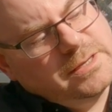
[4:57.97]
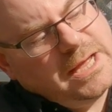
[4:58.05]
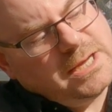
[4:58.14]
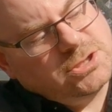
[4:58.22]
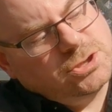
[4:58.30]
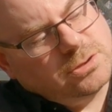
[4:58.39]

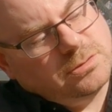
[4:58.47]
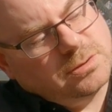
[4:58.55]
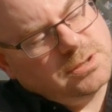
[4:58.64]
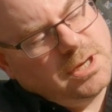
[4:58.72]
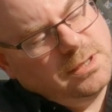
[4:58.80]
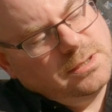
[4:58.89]

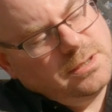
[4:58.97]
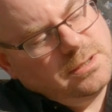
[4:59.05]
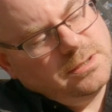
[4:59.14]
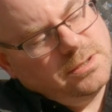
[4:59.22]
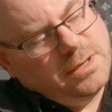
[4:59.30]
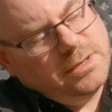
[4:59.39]
Natural
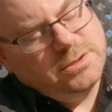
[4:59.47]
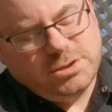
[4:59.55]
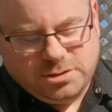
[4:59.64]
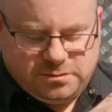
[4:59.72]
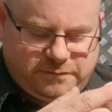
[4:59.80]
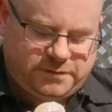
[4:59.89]
color, non
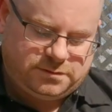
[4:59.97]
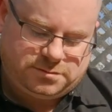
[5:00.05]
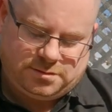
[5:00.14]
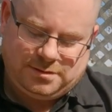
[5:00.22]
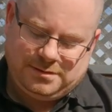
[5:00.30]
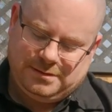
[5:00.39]
chill
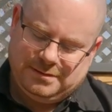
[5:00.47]
filtered.